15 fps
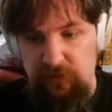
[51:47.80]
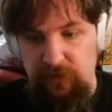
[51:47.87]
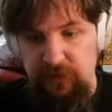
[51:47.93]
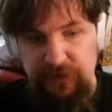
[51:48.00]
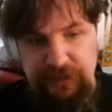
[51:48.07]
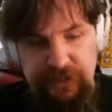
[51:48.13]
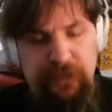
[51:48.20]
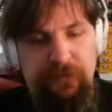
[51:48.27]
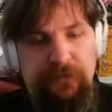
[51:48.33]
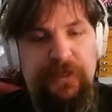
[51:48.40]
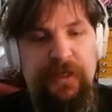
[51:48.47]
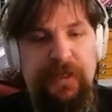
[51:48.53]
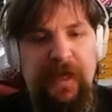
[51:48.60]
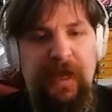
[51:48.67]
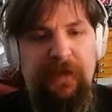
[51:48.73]
Shield
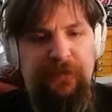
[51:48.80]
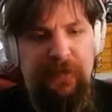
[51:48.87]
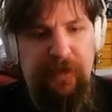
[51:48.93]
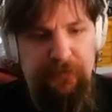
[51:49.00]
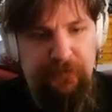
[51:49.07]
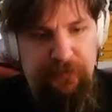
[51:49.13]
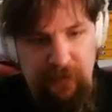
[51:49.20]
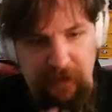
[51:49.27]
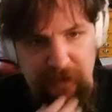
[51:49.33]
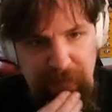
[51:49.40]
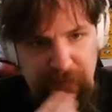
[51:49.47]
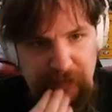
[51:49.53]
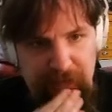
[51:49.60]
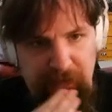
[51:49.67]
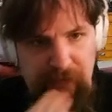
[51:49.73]
key, yes, I was trying to
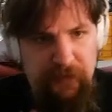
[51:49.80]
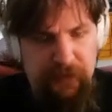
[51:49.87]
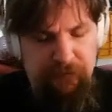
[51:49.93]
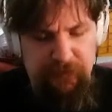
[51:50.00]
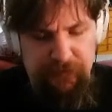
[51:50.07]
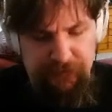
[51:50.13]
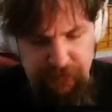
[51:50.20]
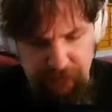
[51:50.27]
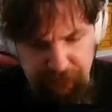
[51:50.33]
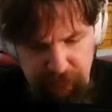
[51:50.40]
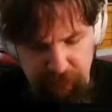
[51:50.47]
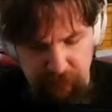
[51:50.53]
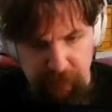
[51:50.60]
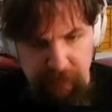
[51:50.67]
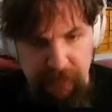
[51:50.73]
blank on what it was there
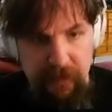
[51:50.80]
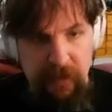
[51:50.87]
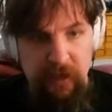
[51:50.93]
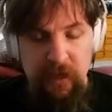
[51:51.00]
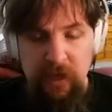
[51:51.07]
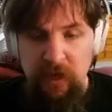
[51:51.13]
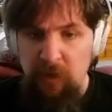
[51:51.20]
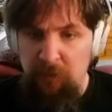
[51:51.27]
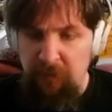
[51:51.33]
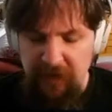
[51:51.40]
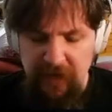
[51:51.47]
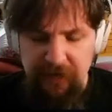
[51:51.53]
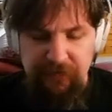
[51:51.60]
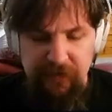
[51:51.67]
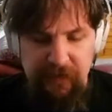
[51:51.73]
for a moment.
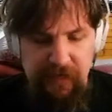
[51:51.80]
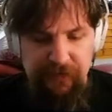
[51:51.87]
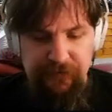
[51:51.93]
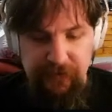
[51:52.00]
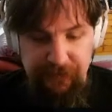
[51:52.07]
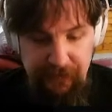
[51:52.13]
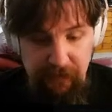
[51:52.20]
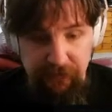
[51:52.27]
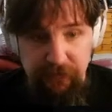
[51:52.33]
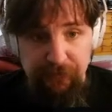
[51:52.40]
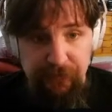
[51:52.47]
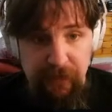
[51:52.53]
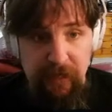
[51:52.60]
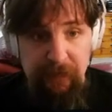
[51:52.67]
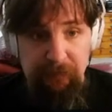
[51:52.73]
But yes, like I said, that was
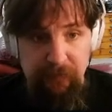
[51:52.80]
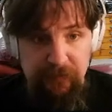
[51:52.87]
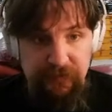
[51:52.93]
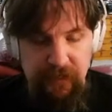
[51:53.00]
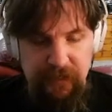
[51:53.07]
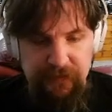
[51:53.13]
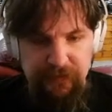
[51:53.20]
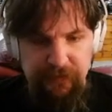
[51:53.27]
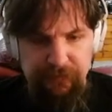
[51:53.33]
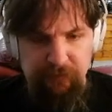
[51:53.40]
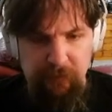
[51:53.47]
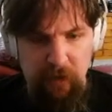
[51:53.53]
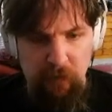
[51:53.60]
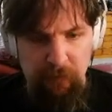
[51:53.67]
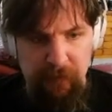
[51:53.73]
a very
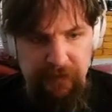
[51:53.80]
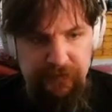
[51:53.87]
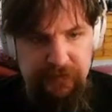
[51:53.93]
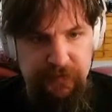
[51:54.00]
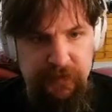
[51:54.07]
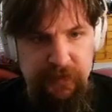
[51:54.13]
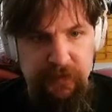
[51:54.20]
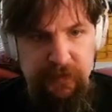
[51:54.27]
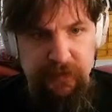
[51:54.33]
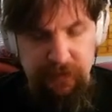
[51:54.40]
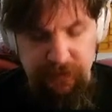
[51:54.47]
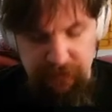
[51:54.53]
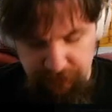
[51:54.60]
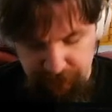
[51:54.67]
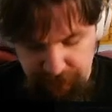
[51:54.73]
productive moment
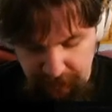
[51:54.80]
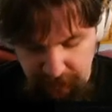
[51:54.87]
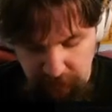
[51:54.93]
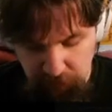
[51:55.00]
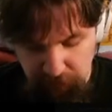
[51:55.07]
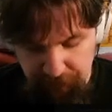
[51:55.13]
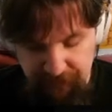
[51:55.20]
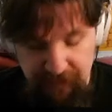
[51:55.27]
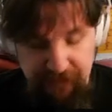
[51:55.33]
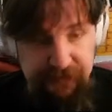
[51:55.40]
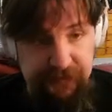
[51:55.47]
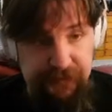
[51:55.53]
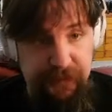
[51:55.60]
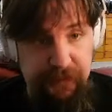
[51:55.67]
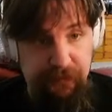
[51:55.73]
there with that
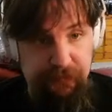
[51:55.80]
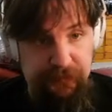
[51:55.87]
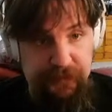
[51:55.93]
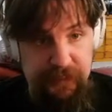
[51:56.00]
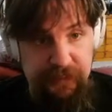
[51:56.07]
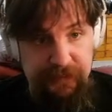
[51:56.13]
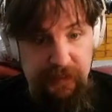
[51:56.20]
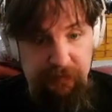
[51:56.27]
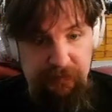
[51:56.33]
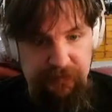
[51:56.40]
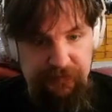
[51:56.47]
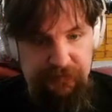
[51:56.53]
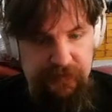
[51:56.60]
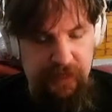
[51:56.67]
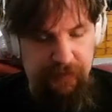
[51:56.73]
shield key that
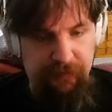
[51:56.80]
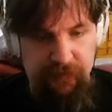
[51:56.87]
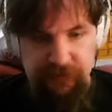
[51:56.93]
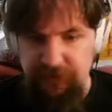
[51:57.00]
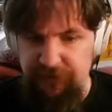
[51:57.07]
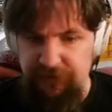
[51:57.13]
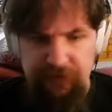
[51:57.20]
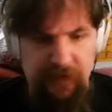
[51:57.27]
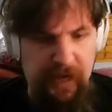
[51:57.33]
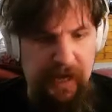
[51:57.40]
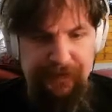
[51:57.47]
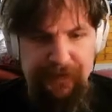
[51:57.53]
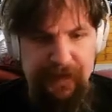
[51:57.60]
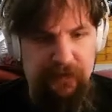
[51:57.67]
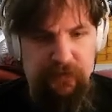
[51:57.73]
we discovered just
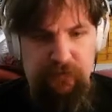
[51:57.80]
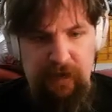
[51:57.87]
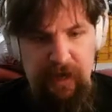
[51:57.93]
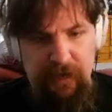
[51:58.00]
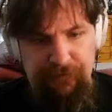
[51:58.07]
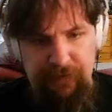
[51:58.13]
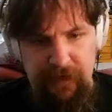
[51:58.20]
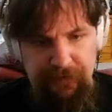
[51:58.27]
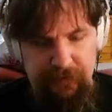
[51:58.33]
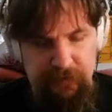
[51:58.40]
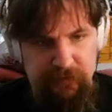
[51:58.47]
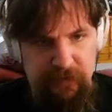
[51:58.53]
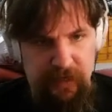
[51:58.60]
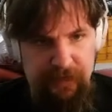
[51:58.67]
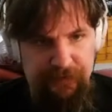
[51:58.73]
via that grandfather
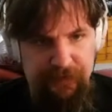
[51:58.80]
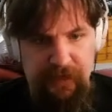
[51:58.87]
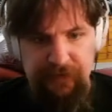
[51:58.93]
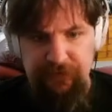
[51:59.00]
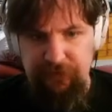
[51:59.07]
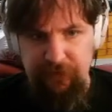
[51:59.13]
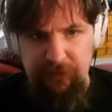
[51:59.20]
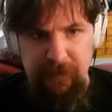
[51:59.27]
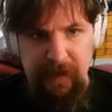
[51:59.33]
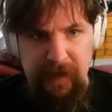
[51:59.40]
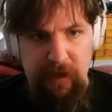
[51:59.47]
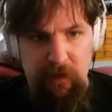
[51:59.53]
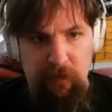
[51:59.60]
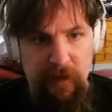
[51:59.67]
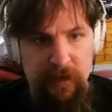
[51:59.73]
clock that I
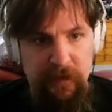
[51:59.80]
somehow